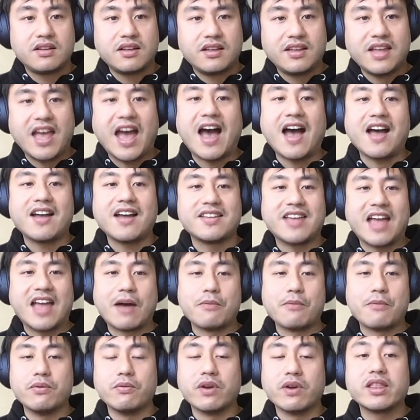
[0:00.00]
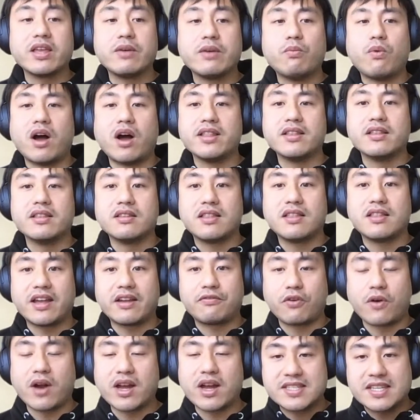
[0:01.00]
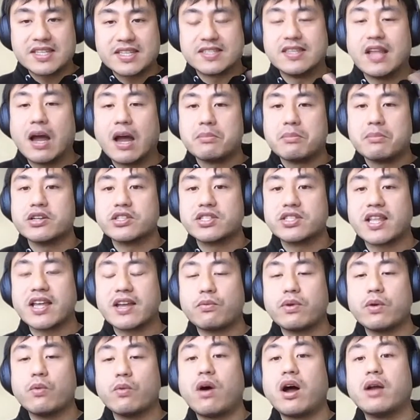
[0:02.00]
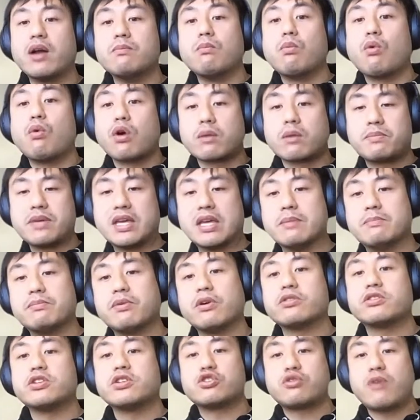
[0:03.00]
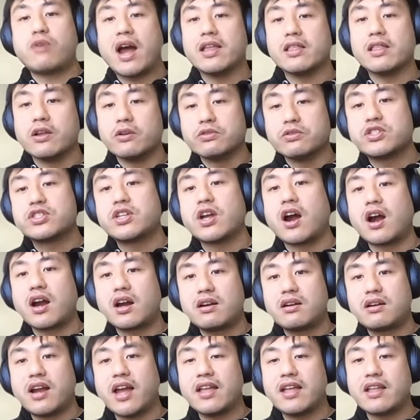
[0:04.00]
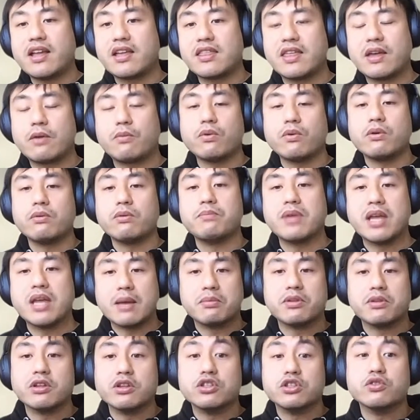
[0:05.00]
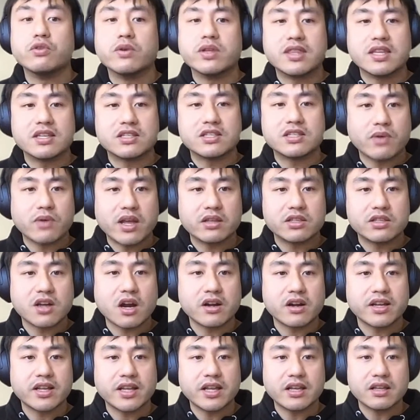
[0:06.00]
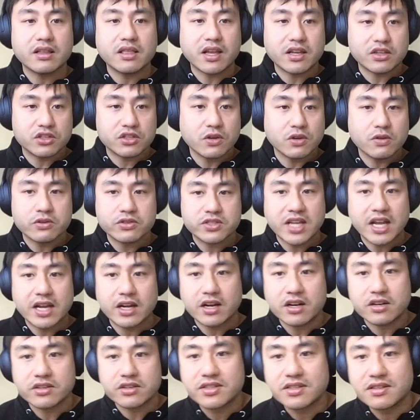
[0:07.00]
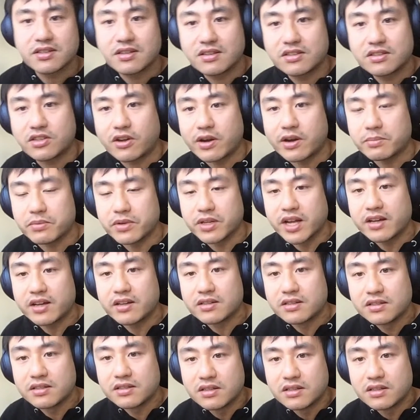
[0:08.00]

Yeah, we really want, like, for us, it's numbers. Like, we want more people to try Lodestar, and I think we'll be able to do it this way, targeting like solo stakers. Sorry, Buddha.